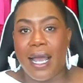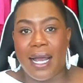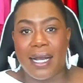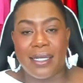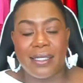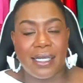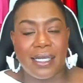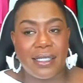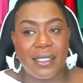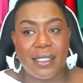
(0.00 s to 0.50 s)

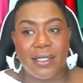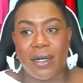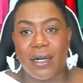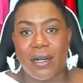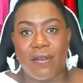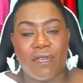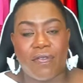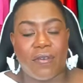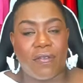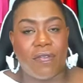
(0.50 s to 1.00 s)
As it
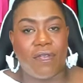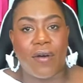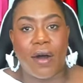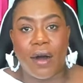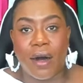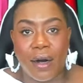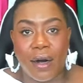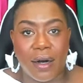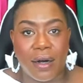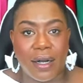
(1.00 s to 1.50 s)
started for
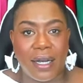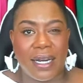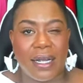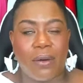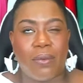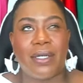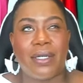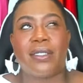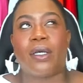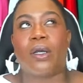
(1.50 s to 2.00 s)
fall
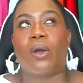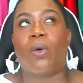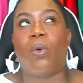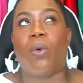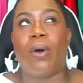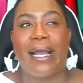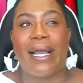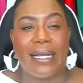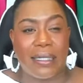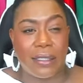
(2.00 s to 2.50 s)
and it wasn't
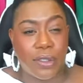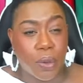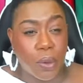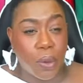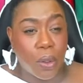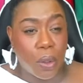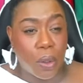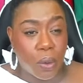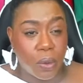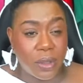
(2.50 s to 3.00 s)
quite
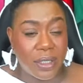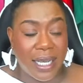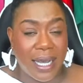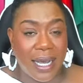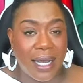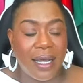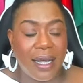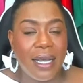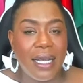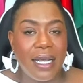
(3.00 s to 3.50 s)
so cold
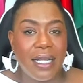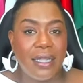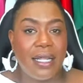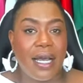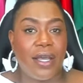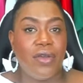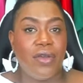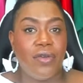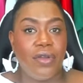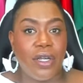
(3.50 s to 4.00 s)
yet
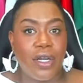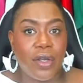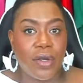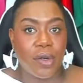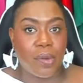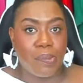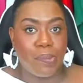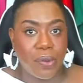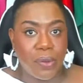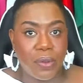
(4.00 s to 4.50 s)
that you
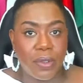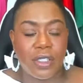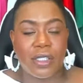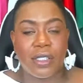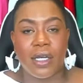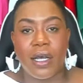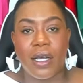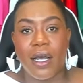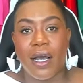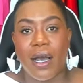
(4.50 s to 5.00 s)
needed your
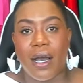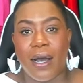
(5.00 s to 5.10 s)
boots,